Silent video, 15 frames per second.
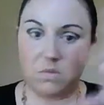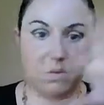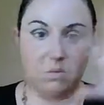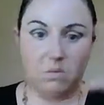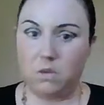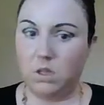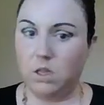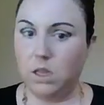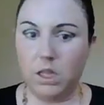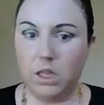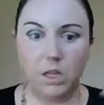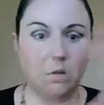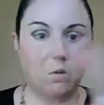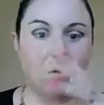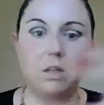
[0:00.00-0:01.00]

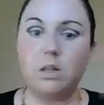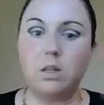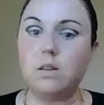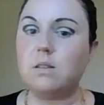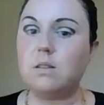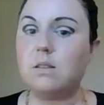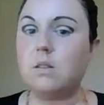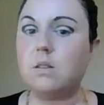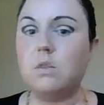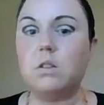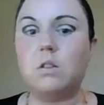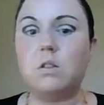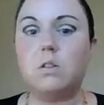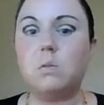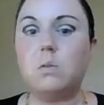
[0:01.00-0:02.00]
literally as
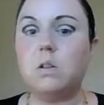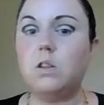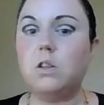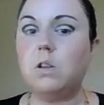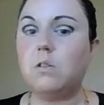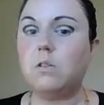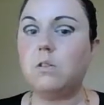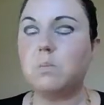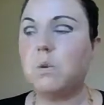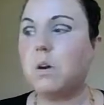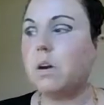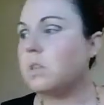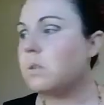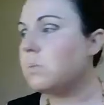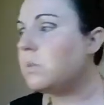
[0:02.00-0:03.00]
similar to each other as
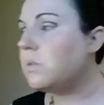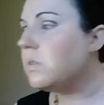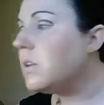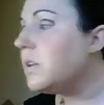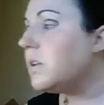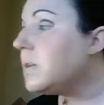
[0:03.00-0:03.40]
possible.